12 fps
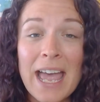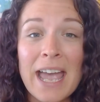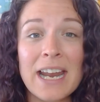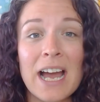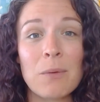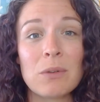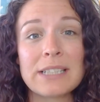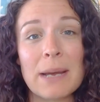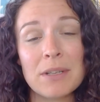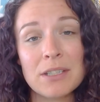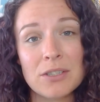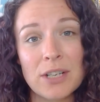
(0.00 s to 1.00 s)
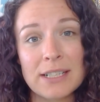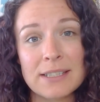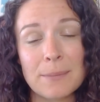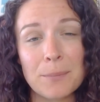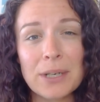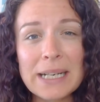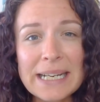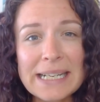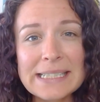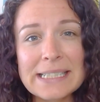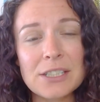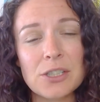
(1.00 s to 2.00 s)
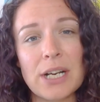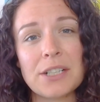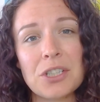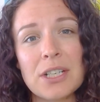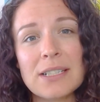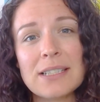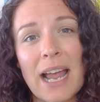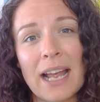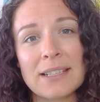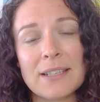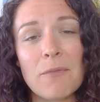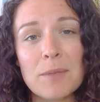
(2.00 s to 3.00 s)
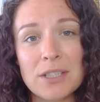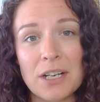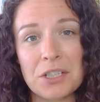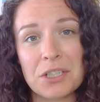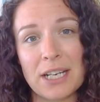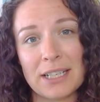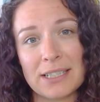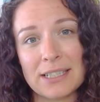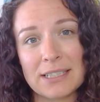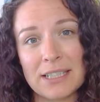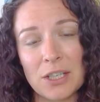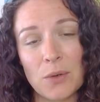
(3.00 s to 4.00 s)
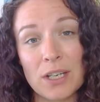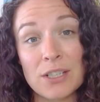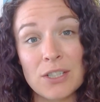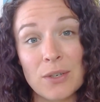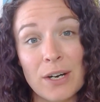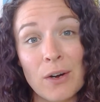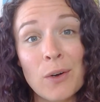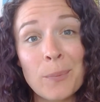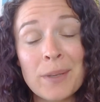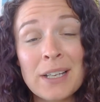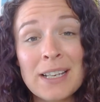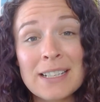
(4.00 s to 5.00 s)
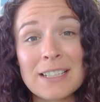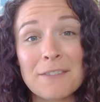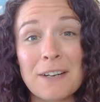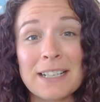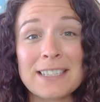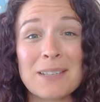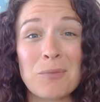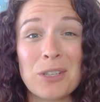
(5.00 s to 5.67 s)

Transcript: and I will demonstrate some pretty easy stretches and self-massage techniques that you can do at home to find some